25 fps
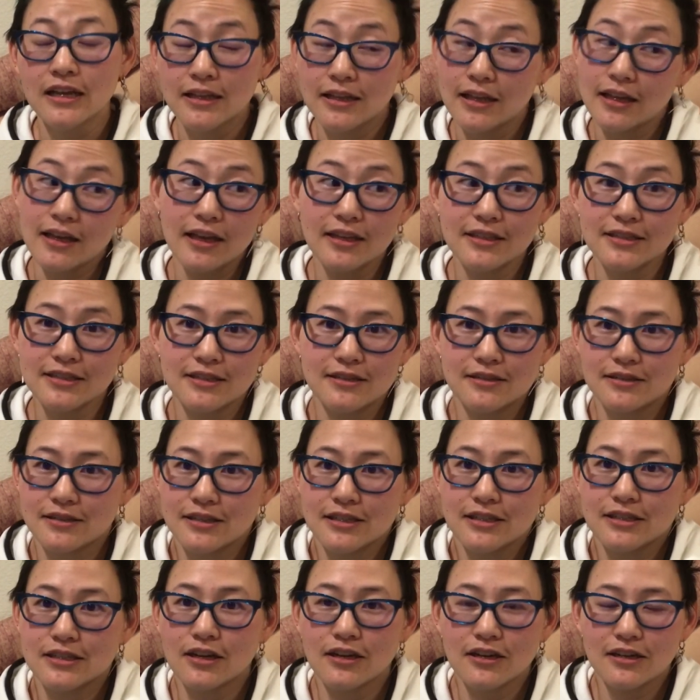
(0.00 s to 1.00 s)
Like I
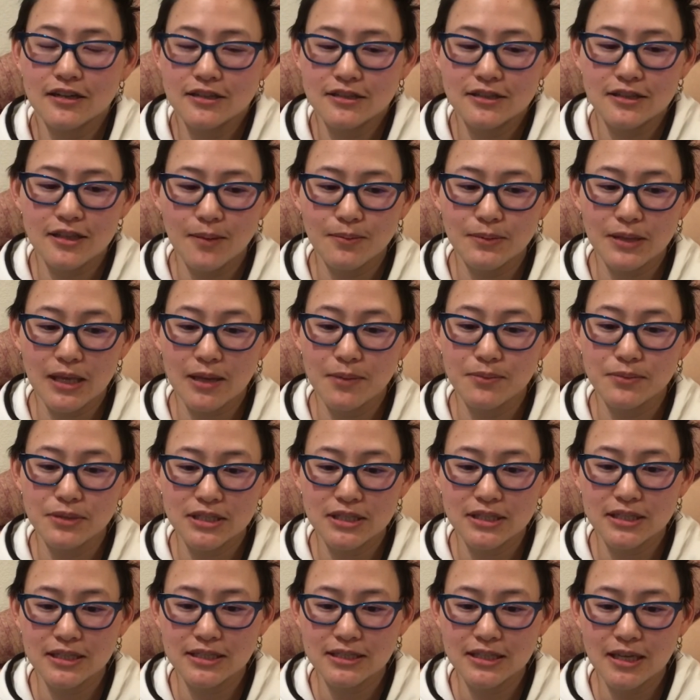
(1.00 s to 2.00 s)
seriously started and stopped like a
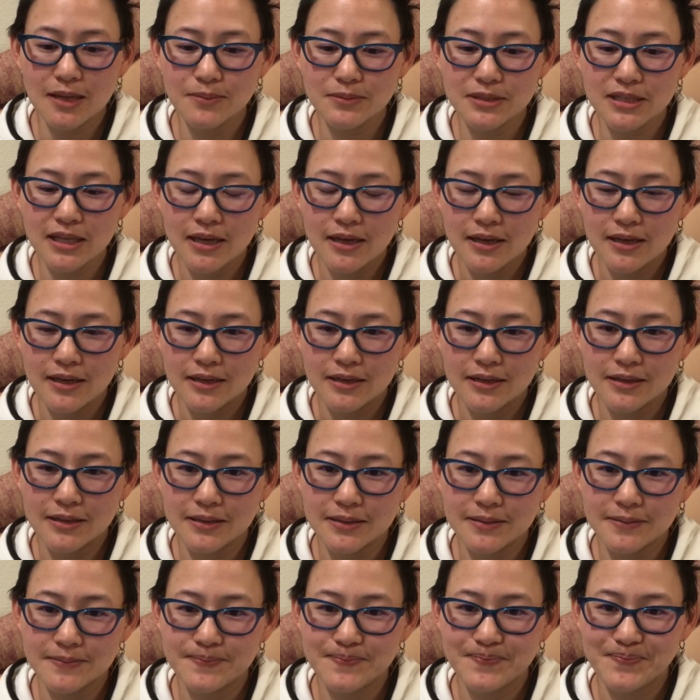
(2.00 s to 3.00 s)
bajillion times.
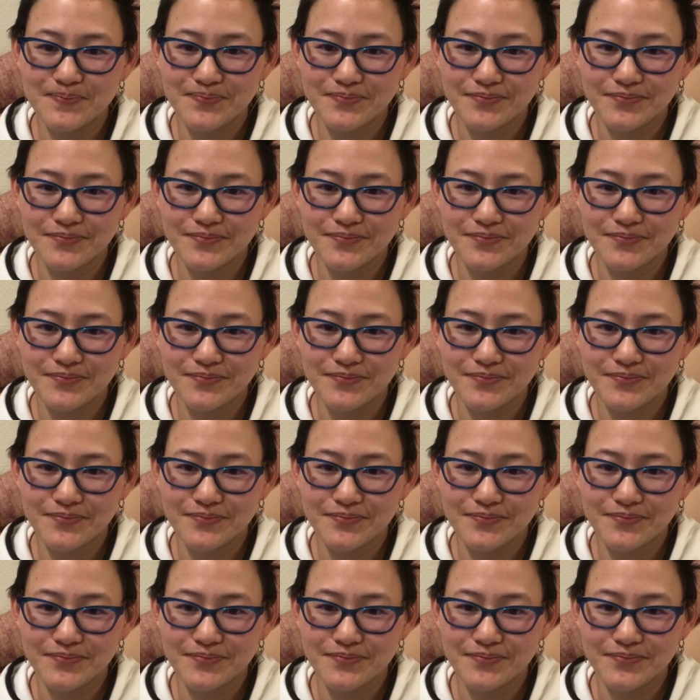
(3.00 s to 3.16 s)
Um,